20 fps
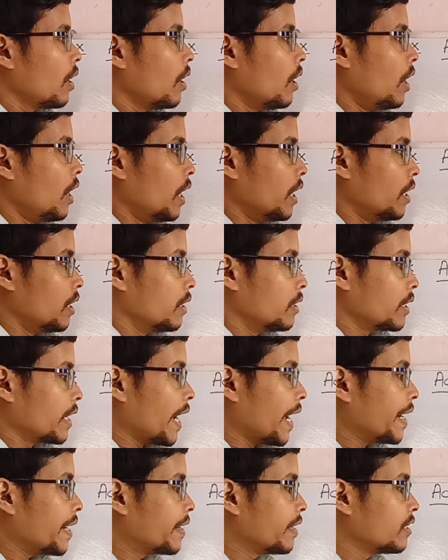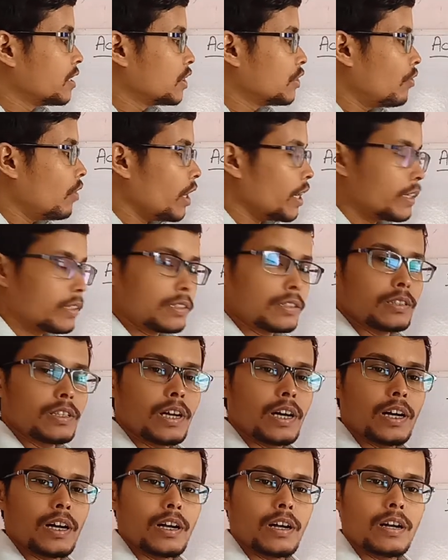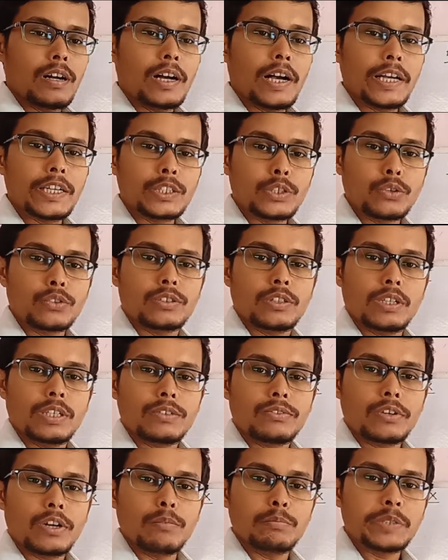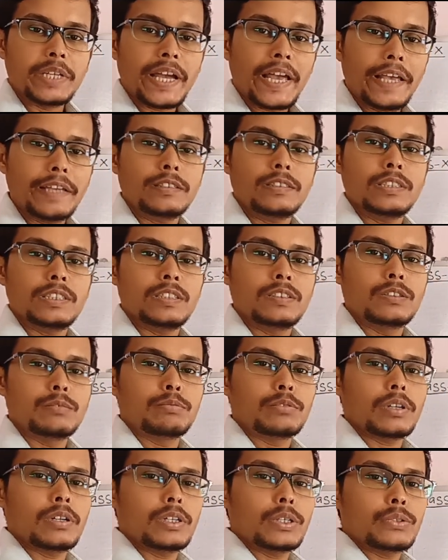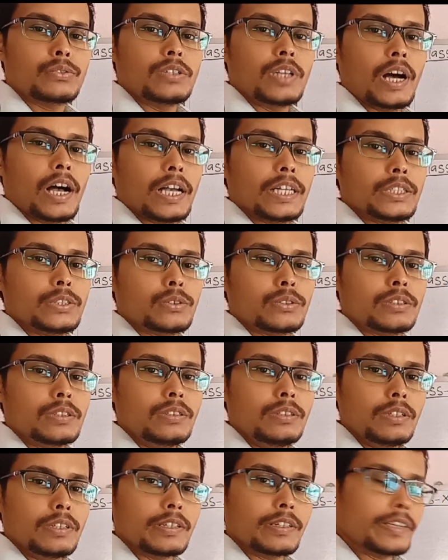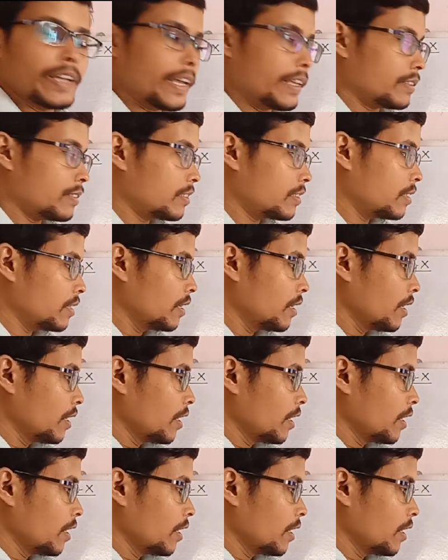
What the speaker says: can displace the hydrogen from the acid to produce the hydrogen gas.